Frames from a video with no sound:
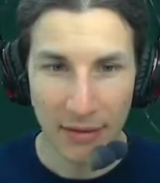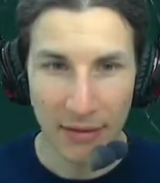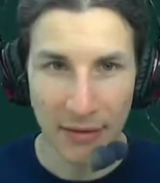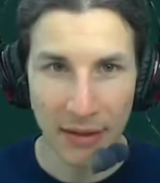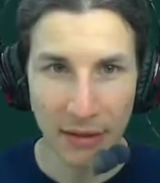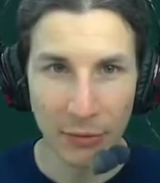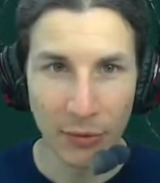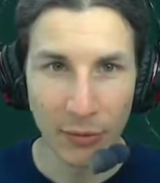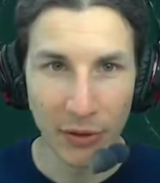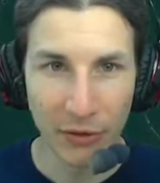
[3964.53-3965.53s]
And we
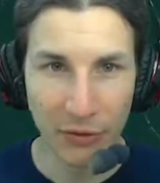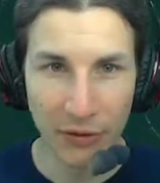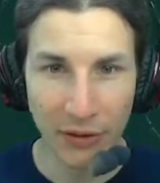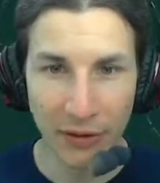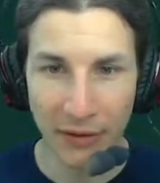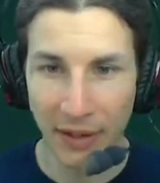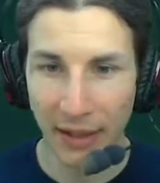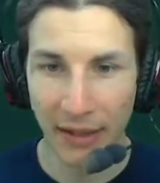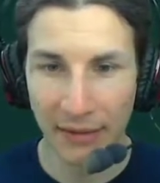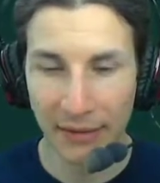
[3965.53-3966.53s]
want to start
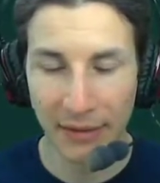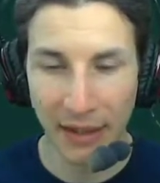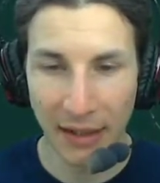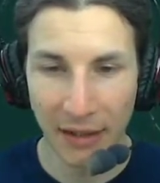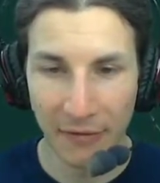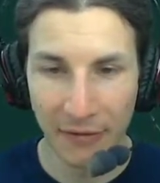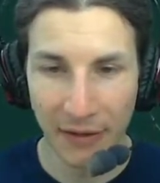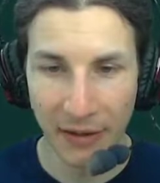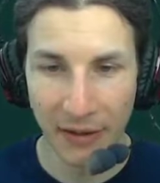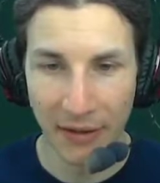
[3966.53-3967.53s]
that
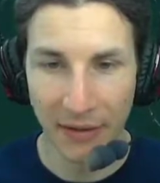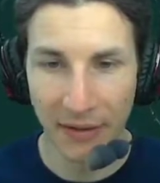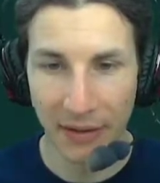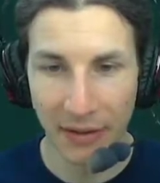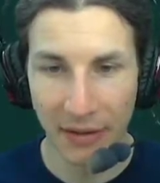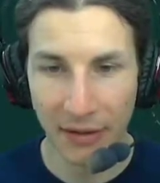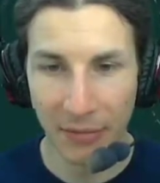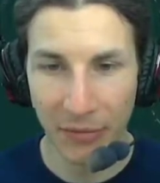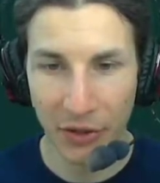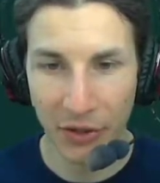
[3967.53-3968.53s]
after the
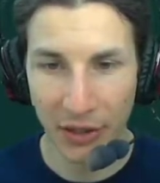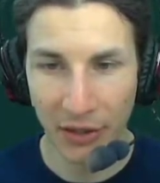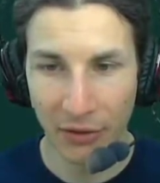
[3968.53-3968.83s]
machine